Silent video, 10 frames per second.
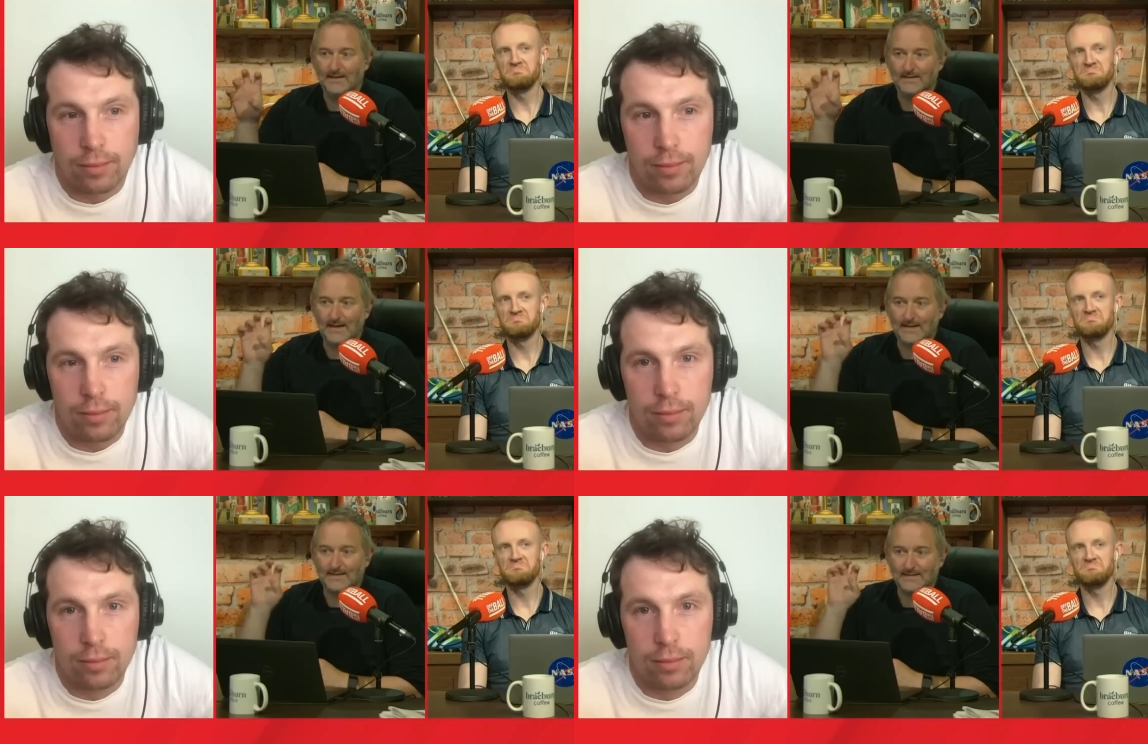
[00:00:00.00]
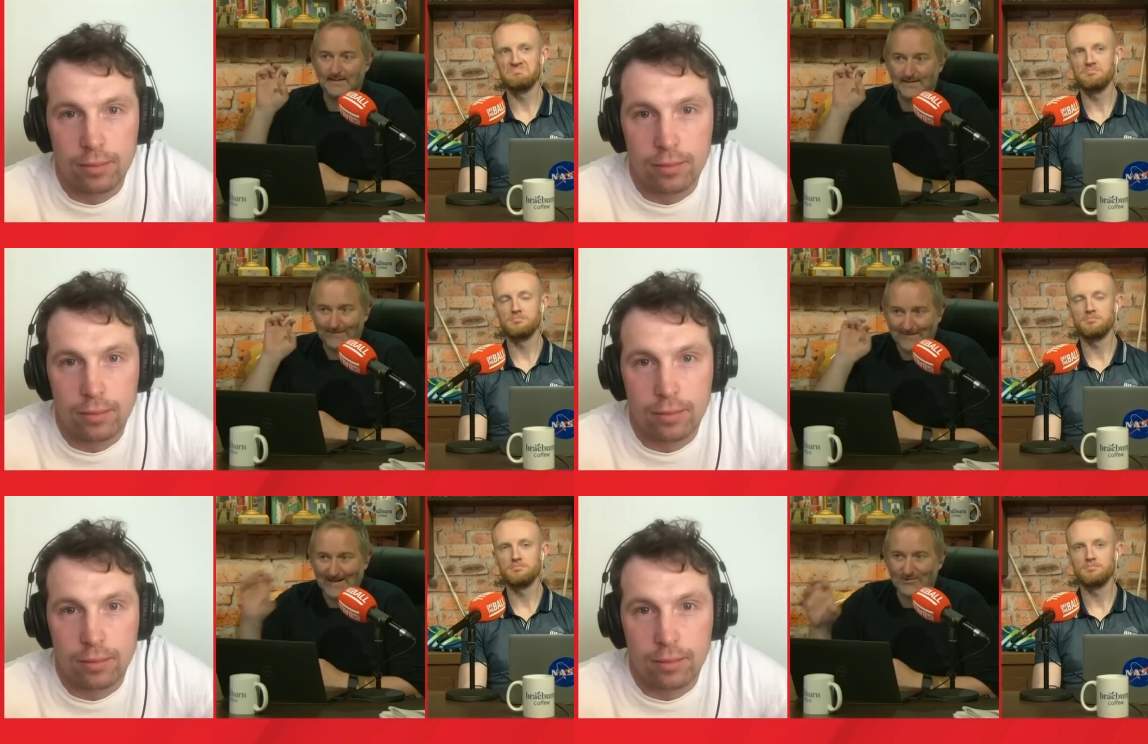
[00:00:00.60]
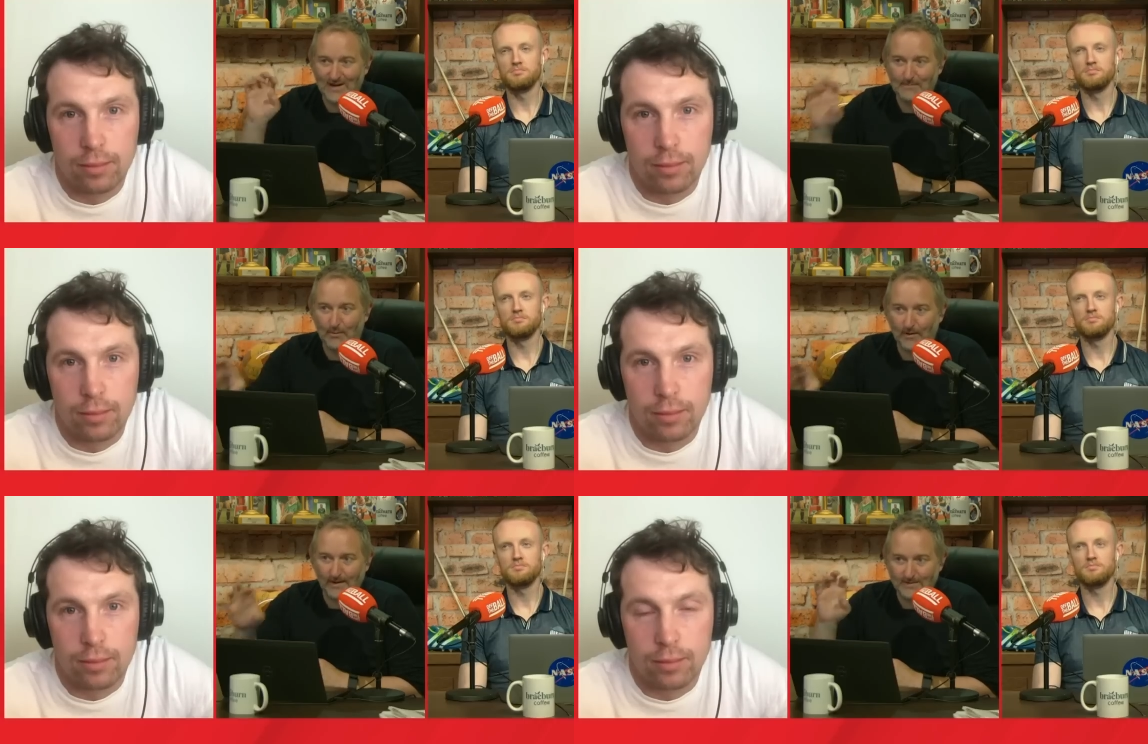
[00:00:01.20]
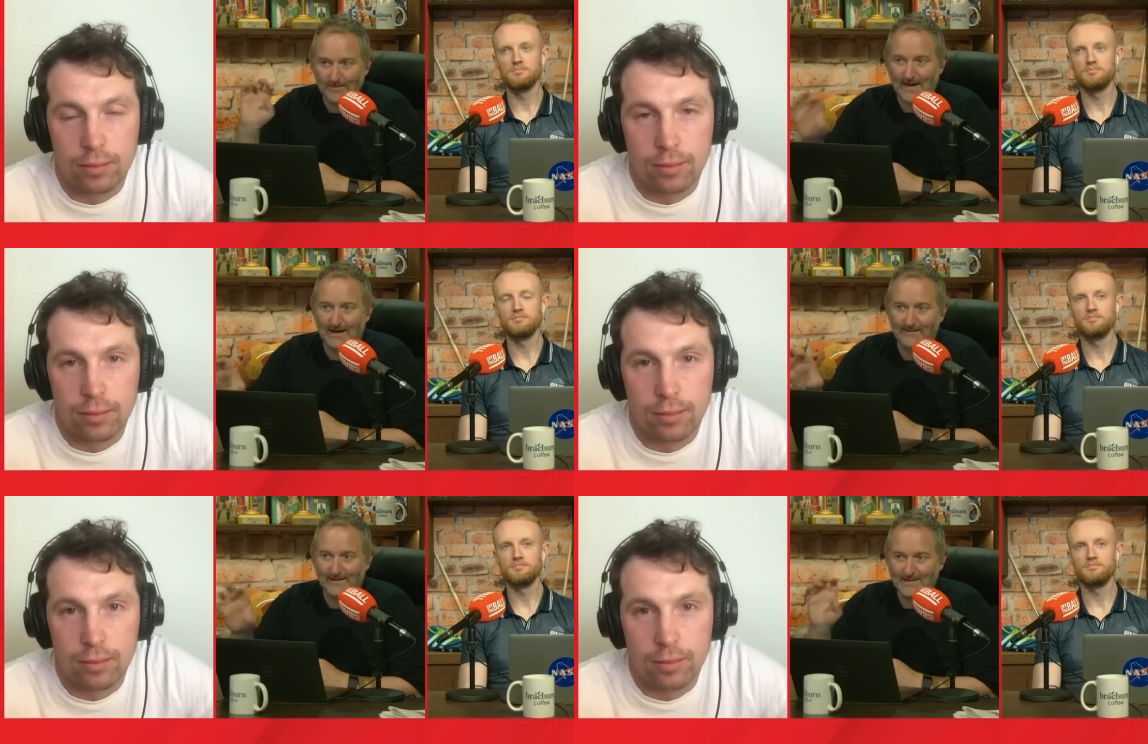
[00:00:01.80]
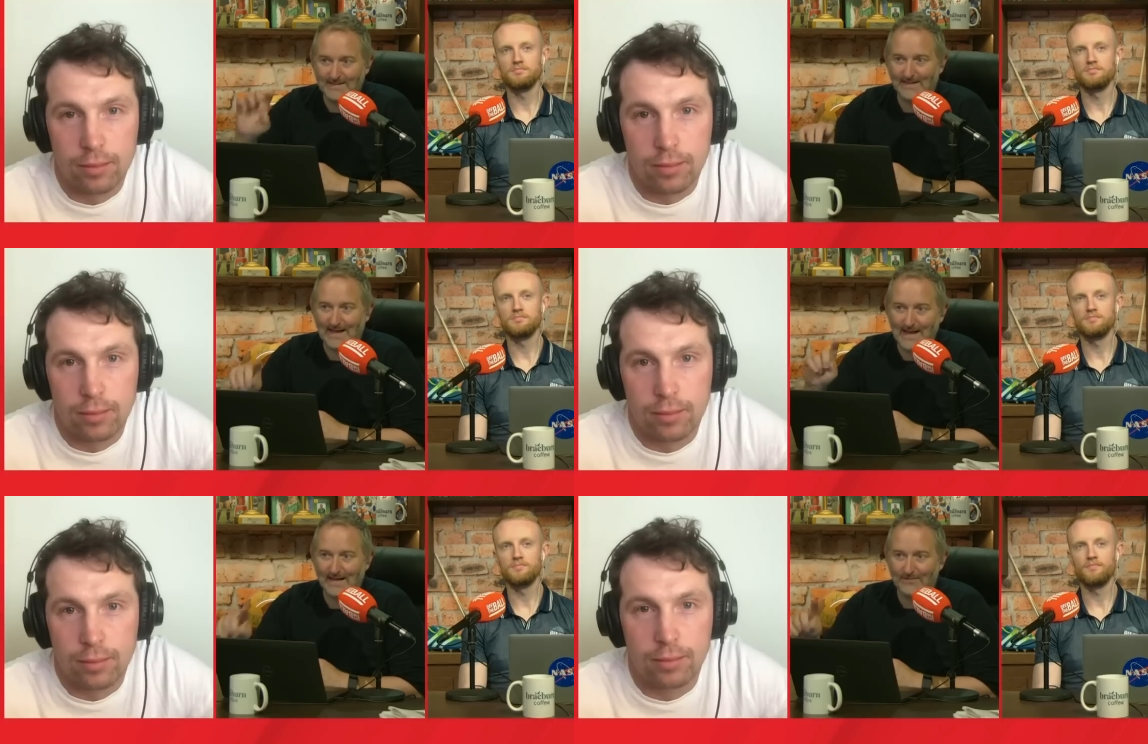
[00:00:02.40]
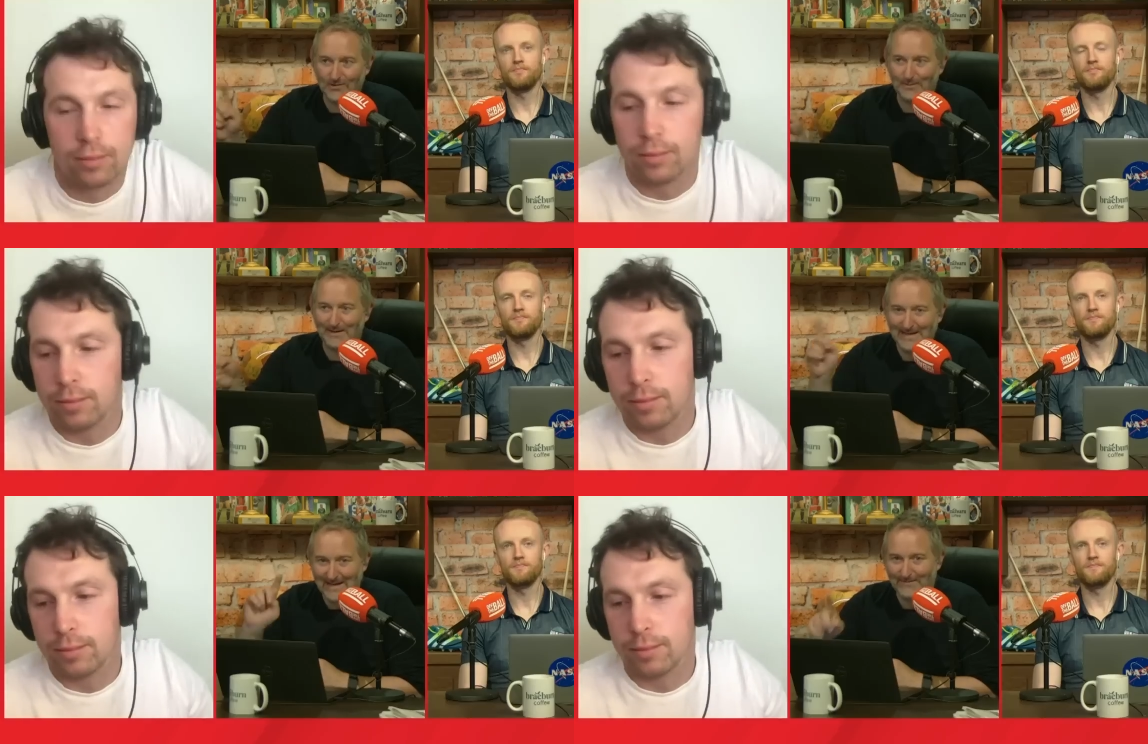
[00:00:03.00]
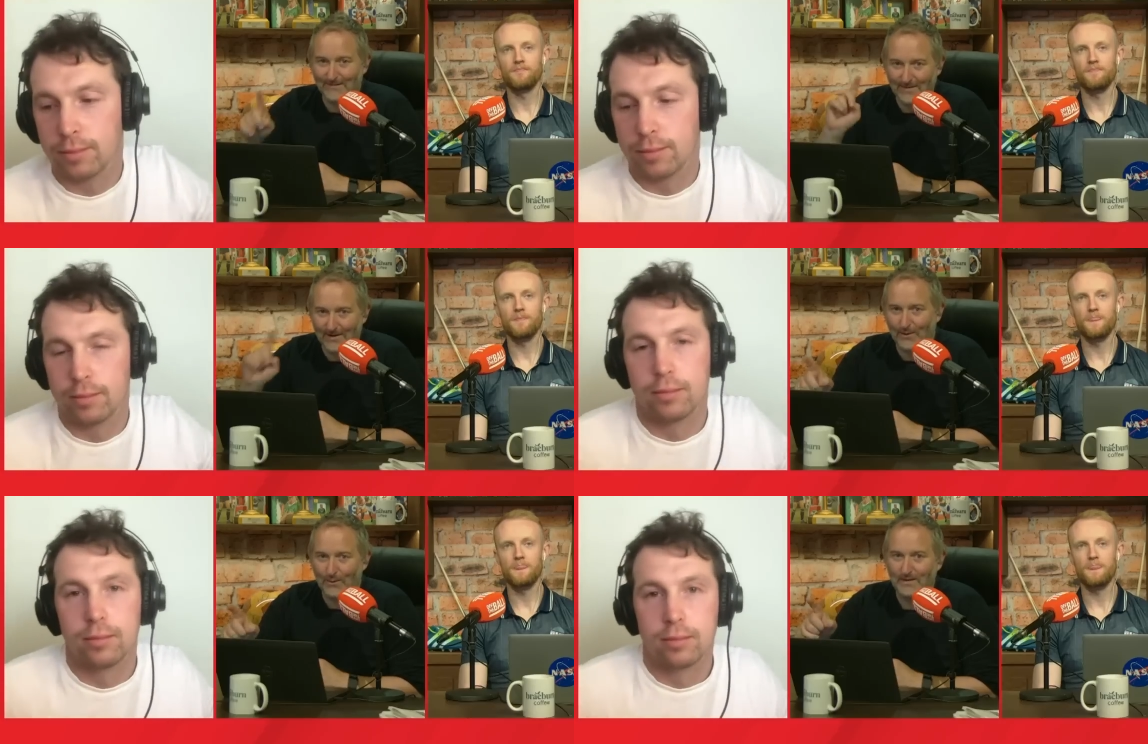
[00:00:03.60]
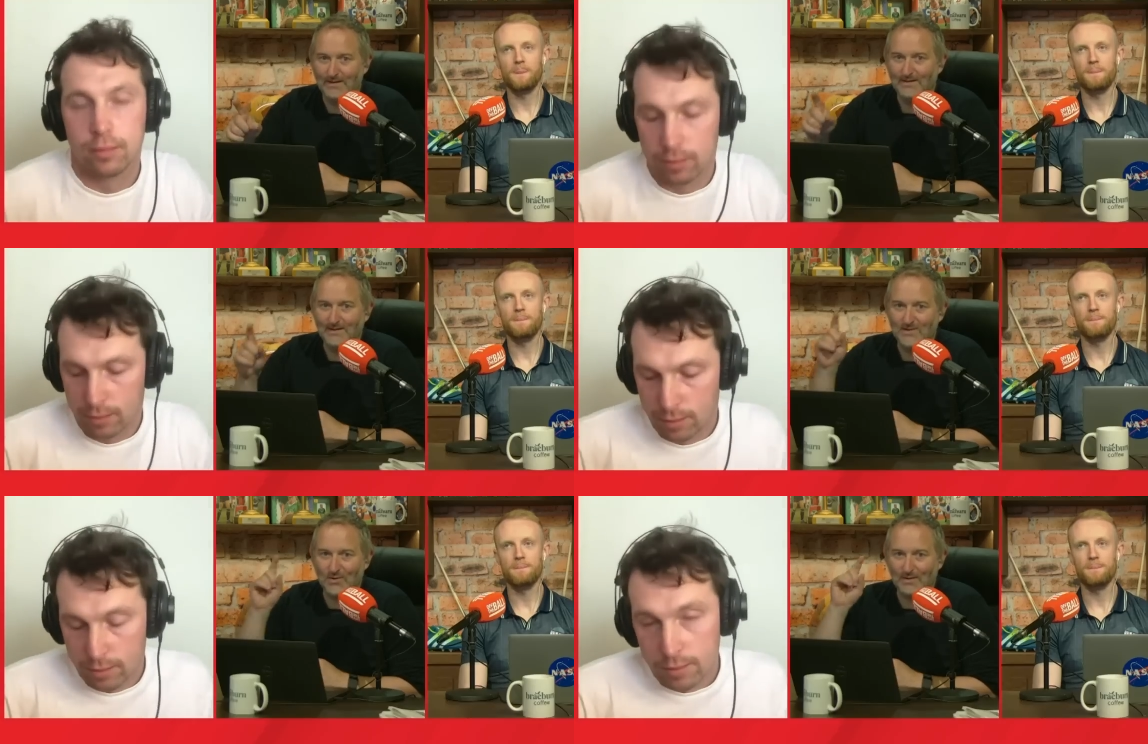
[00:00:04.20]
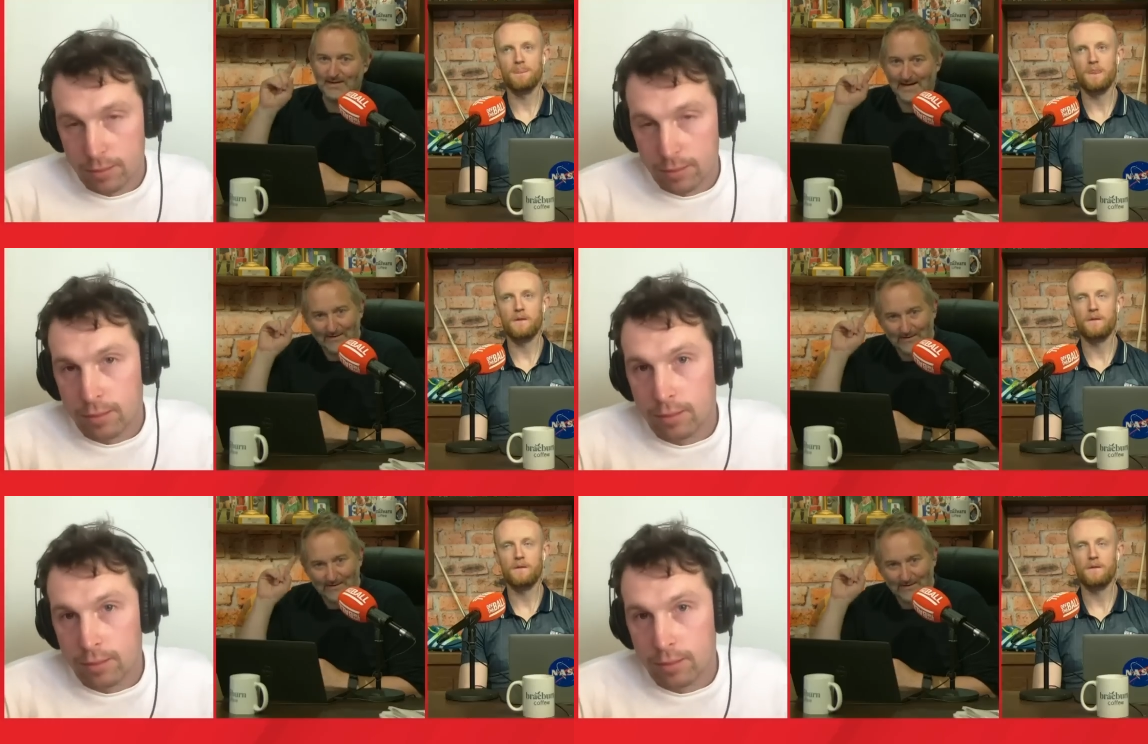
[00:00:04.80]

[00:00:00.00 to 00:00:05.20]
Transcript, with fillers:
Speaker 1: that the flat track bullies of Kerry are still ahead of Dublin, even though Dublin now